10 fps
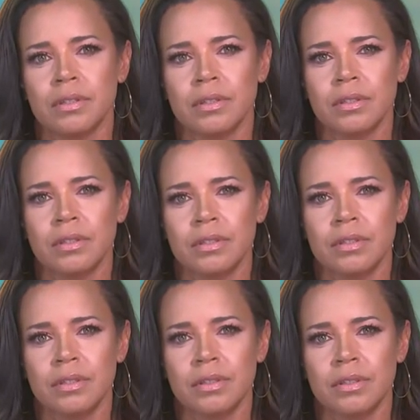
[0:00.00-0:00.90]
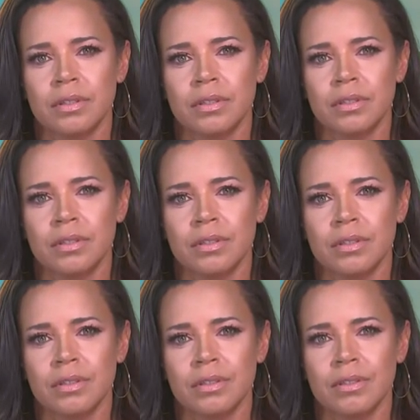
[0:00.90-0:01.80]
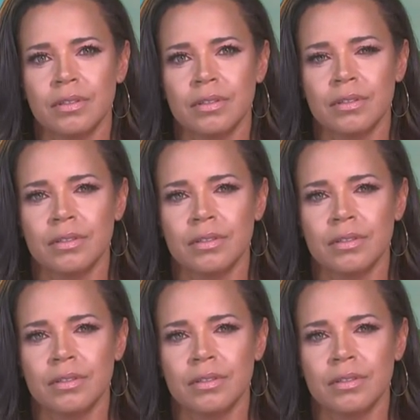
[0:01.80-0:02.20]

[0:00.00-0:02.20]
No words are spoken by the person on screen.